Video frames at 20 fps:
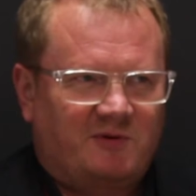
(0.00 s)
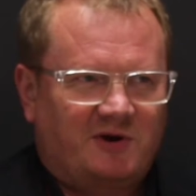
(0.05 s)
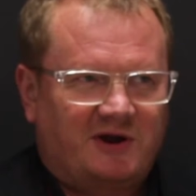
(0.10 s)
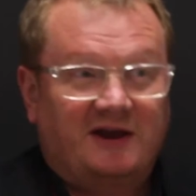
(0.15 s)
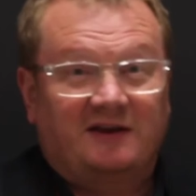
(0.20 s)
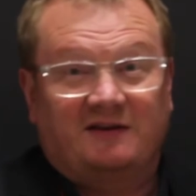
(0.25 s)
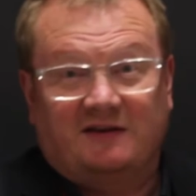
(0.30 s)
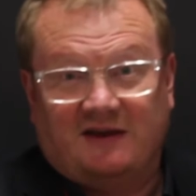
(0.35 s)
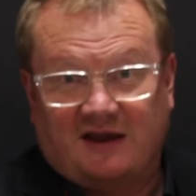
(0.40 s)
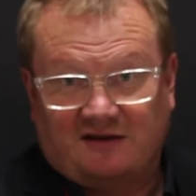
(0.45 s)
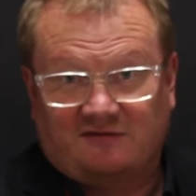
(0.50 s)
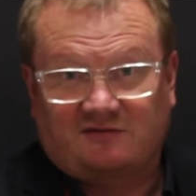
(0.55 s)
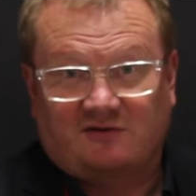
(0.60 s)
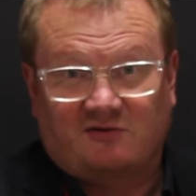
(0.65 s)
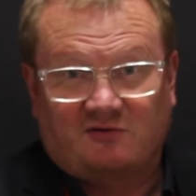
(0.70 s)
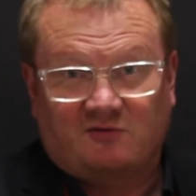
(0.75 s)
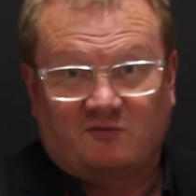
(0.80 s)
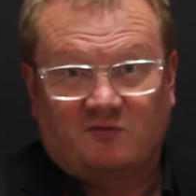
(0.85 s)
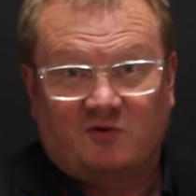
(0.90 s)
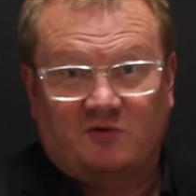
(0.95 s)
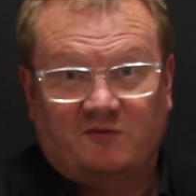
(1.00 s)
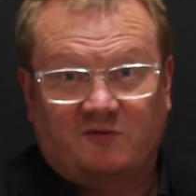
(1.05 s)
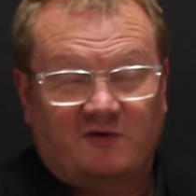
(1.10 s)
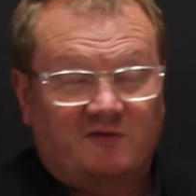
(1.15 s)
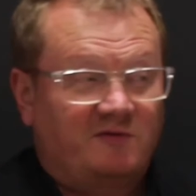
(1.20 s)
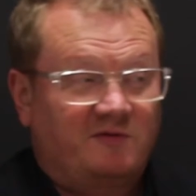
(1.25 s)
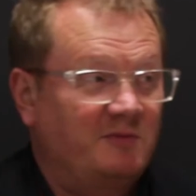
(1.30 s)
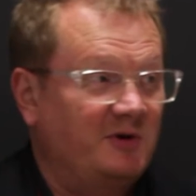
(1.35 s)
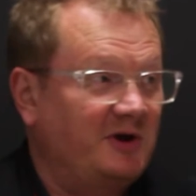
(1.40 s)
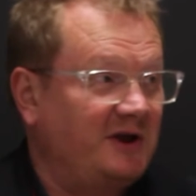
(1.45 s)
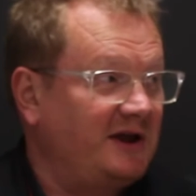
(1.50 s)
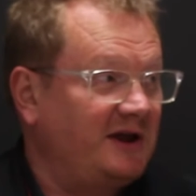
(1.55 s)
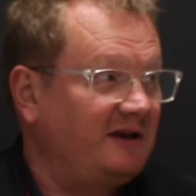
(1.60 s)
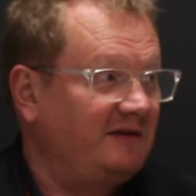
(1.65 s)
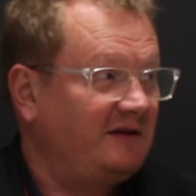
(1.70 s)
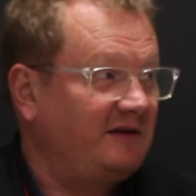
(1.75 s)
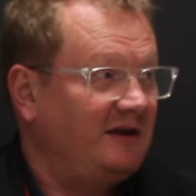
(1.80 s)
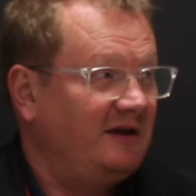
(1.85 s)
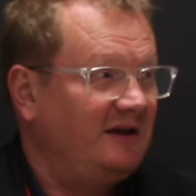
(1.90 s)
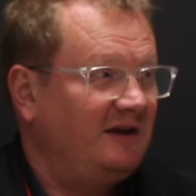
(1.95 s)
my head? Yes, I've got a roof over my
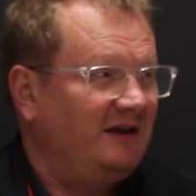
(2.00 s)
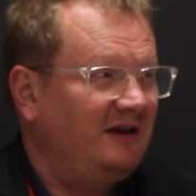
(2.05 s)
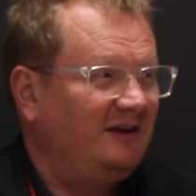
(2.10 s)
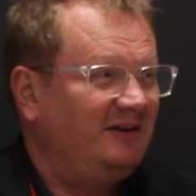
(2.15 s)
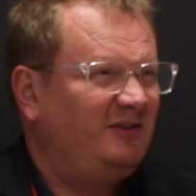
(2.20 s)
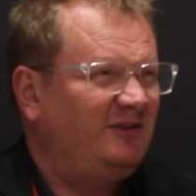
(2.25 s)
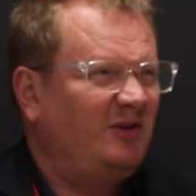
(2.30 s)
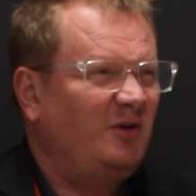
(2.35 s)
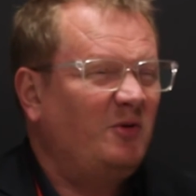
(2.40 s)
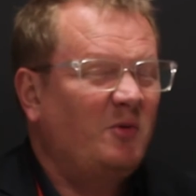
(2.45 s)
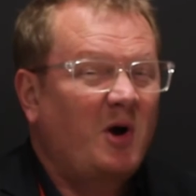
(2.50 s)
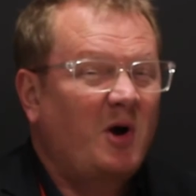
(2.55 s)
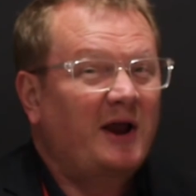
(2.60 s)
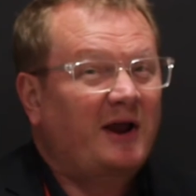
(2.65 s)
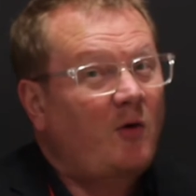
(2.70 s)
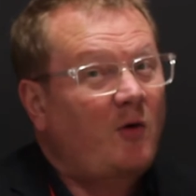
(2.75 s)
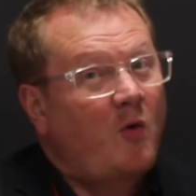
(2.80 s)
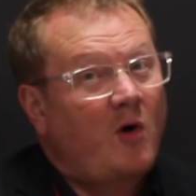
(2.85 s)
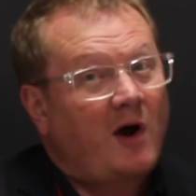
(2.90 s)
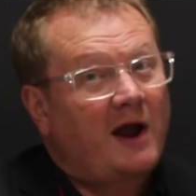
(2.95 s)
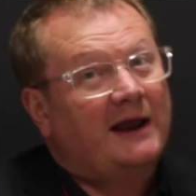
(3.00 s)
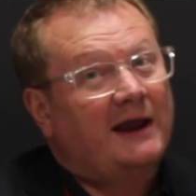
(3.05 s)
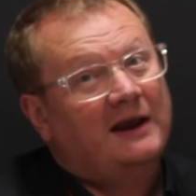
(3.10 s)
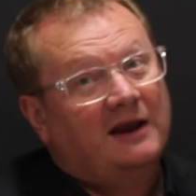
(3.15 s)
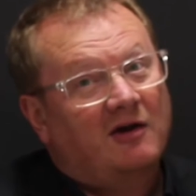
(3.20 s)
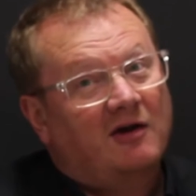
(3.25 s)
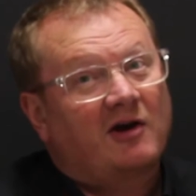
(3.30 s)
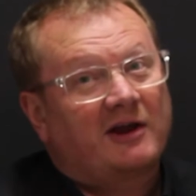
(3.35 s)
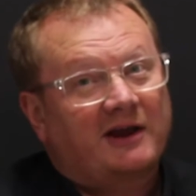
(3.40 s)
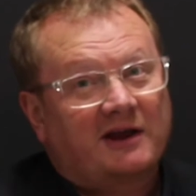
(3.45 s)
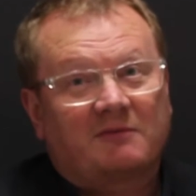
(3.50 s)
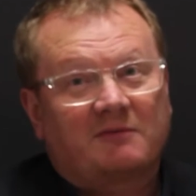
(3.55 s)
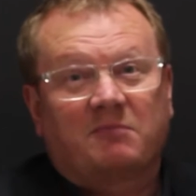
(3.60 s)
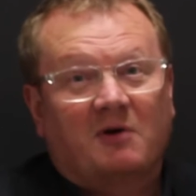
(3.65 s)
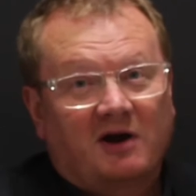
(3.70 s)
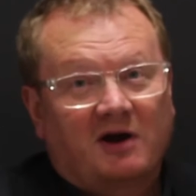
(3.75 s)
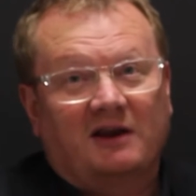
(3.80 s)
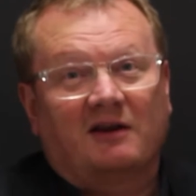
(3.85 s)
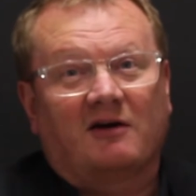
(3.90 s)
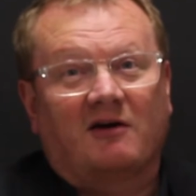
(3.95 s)
head. Do I quite like
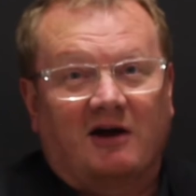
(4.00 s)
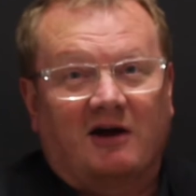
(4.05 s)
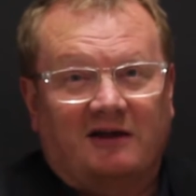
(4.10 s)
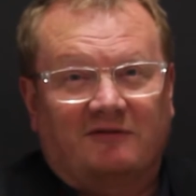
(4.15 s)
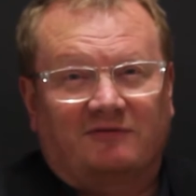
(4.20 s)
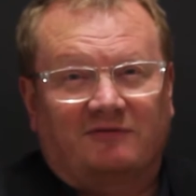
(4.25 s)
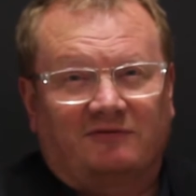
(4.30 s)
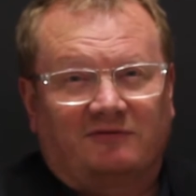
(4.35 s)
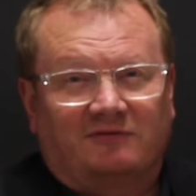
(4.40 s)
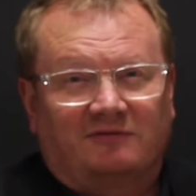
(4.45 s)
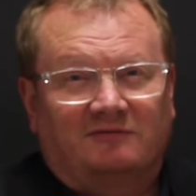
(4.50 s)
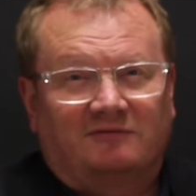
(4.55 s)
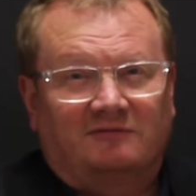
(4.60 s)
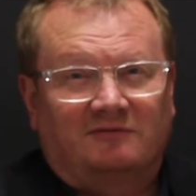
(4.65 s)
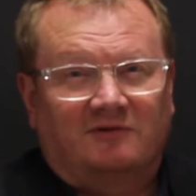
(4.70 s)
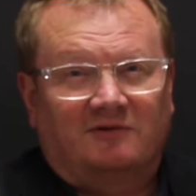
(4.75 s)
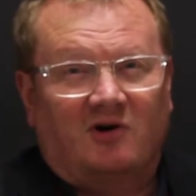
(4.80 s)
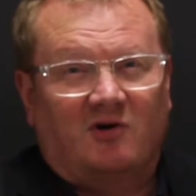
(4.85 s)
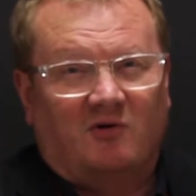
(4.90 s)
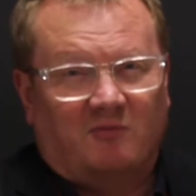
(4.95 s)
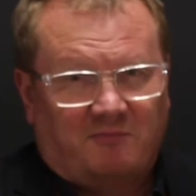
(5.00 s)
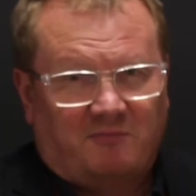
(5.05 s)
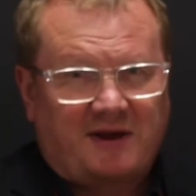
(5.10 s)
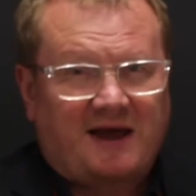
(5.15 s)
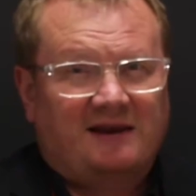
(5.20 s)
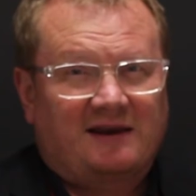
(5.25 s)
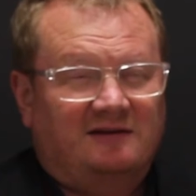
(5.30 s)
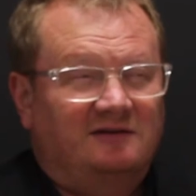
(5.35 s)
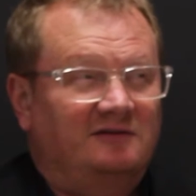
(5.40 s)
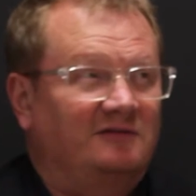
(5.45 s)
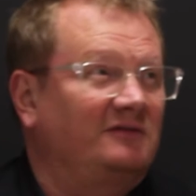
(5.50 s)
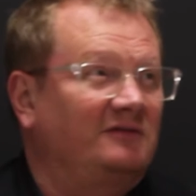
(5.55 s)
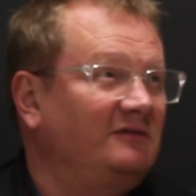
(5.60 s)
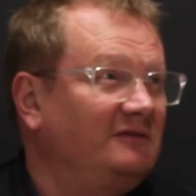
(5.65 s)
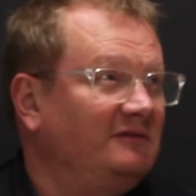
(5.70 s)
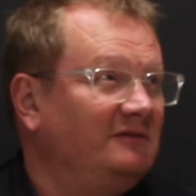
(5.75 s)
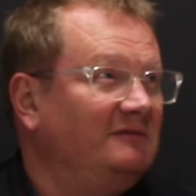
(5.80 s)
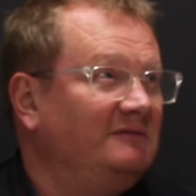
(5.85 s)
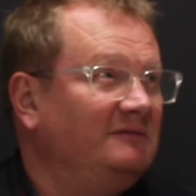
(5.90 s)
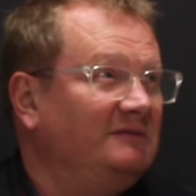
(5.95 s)
my life on
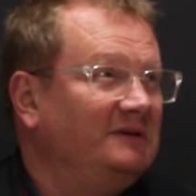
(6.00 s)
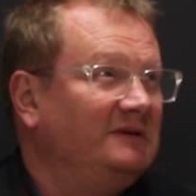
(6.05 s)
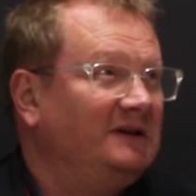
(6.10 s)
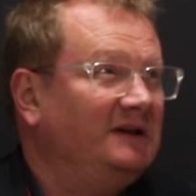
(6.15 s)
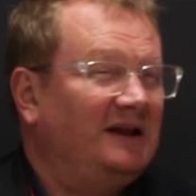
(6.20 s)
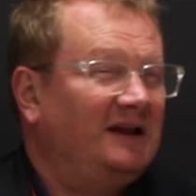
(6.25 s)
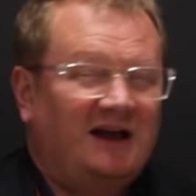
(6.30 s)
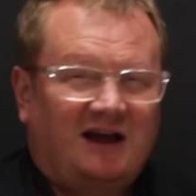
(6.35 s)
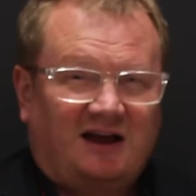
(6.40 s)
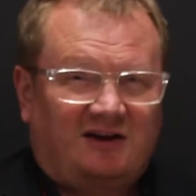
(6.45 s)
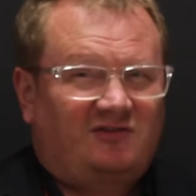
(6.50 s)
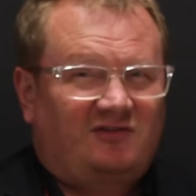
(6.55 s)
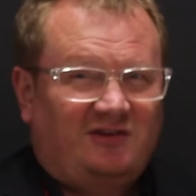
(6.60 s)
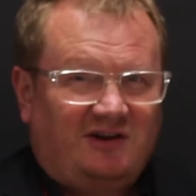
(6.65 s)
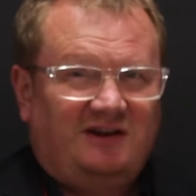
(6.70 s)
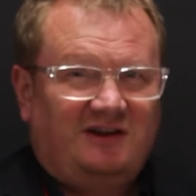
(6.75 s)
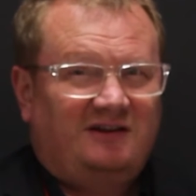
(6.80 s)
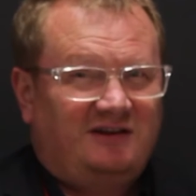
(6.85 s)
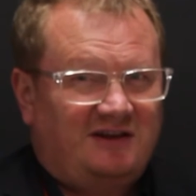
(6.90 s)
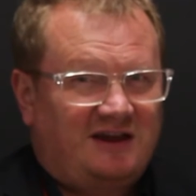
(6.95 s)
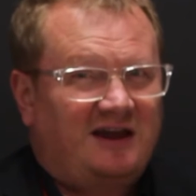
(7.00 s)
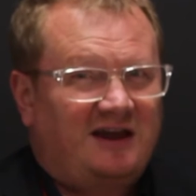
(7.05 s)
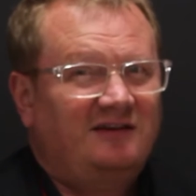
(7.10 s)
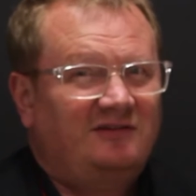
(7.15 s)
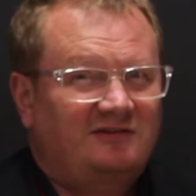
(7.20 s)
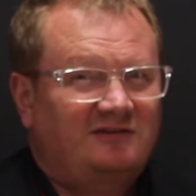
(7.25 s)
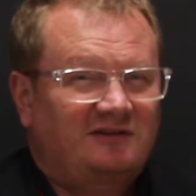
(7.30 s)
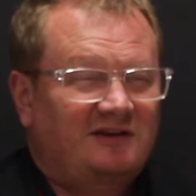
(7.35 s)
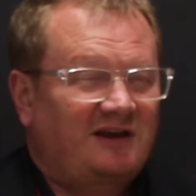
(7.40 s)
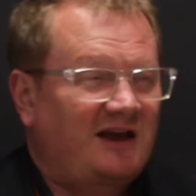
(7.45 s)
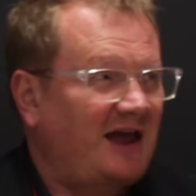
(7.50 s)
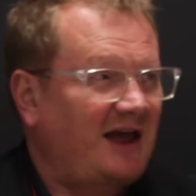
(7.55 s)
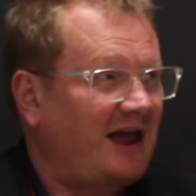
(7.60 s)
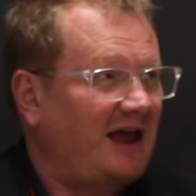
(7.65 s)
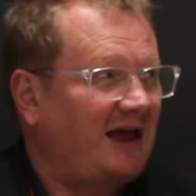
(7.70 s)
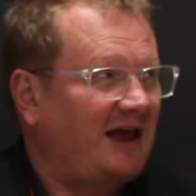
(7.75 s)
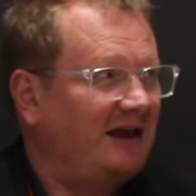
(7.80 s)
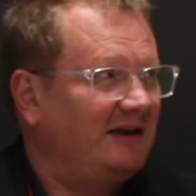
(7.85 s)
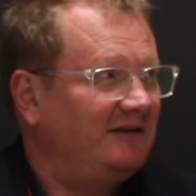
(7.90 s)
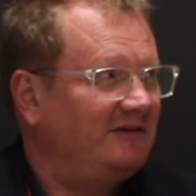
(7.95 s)
balance? Actually, yes.
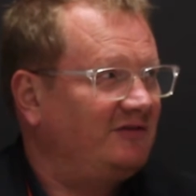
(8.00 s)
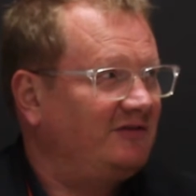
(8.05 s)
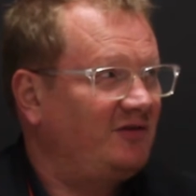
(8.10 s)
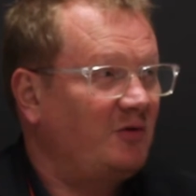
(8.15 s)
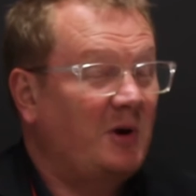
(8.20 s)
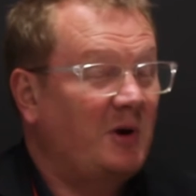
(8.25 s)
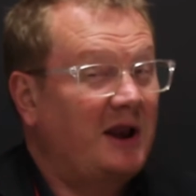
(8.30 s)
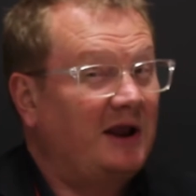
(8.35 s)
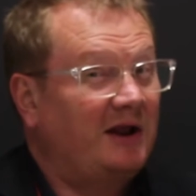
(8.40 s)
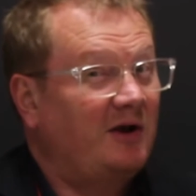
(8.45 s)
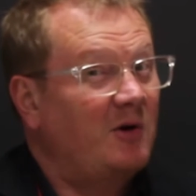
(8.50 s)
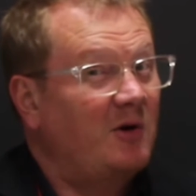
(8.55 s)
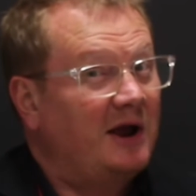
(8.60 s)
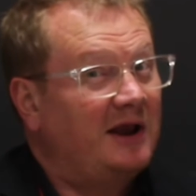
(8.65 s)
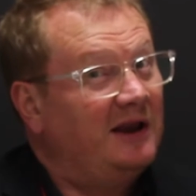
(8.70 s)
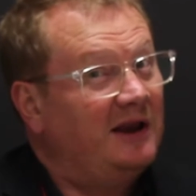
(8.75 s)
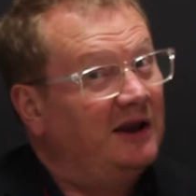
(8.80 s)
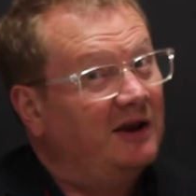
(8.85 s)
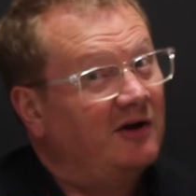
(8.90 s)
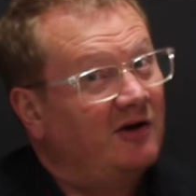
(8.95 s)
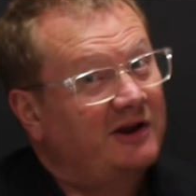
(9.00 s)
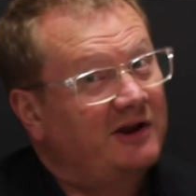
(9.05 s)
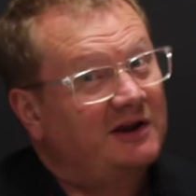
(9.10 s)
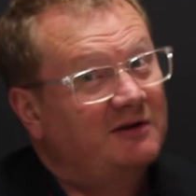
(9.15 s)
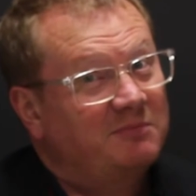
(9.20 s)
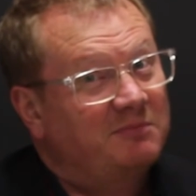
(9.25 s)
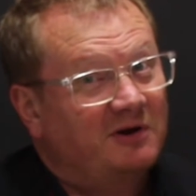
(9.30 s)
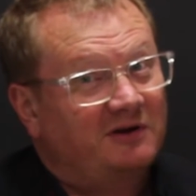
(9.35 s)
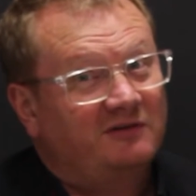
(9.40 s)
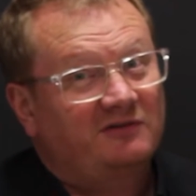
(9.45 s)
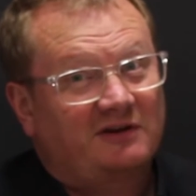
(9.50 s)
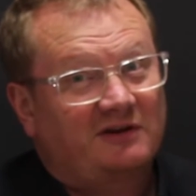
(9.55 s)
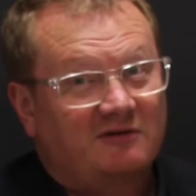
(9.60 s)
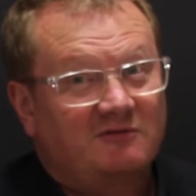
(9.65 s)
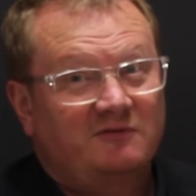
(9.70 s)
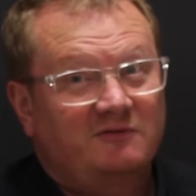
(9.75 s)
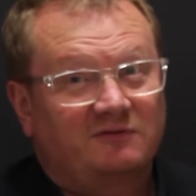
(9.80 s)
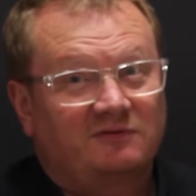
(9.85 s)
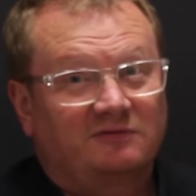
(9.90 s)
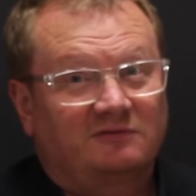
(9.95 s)
And do I quite like
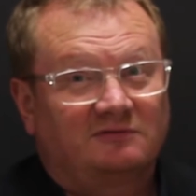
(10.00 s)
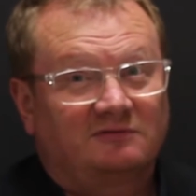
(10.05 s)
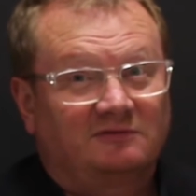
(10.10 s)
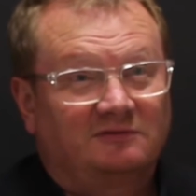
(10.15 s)
myself?